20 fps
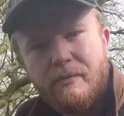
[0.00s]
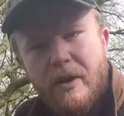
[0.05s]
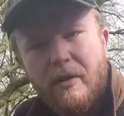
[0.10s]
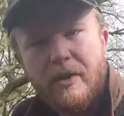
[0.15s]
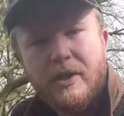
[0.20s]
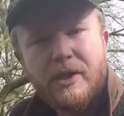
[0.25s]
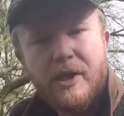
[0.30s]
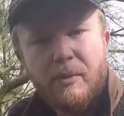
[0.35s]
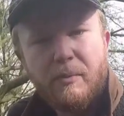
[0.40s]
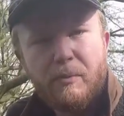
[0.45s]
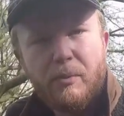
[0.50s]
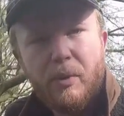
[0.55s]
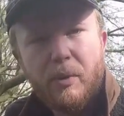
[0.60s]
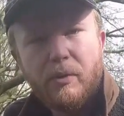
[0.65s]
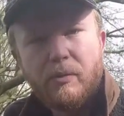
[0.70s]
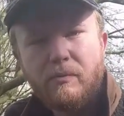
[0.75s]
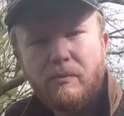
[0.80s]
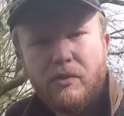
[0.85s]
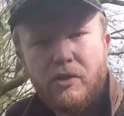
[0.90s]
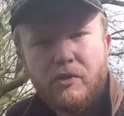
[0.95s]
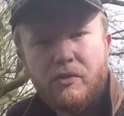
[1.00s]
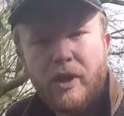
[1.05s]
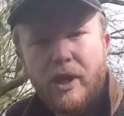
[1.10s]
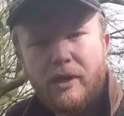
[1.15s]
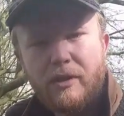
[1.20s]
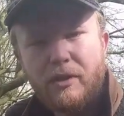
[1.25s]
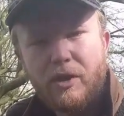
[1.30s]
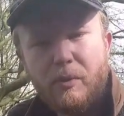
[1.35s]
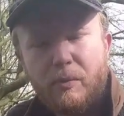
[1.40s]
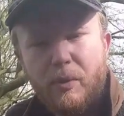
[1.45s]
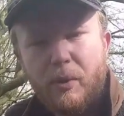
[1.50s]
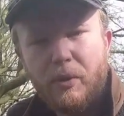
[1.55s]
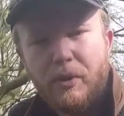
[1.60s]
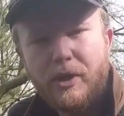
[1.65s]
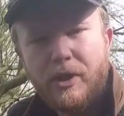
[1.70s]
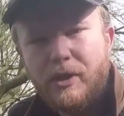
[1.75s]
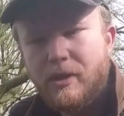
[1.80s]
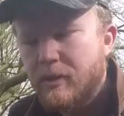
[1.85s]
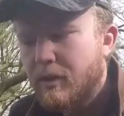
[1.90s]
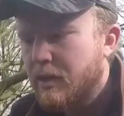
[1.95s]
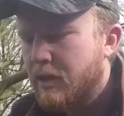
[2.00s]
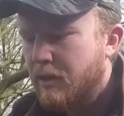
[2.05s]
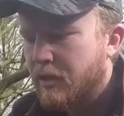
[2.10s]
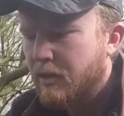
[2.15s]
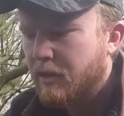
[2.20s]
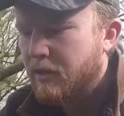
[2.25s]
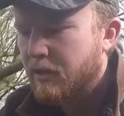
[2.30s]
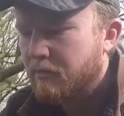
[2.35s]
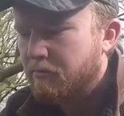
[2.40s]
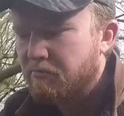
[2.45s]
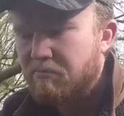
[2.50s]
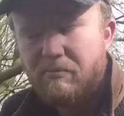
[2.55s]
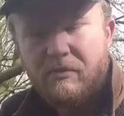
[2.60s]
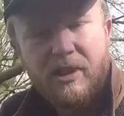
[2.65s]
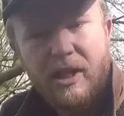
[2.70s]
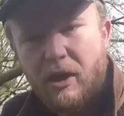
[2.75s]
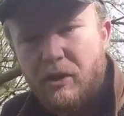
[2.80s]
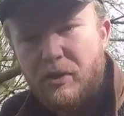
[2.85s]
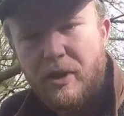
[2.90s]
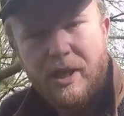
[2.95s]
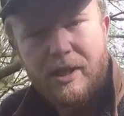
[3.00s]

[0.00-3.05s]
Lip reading: very simple, straight to the point. Tells you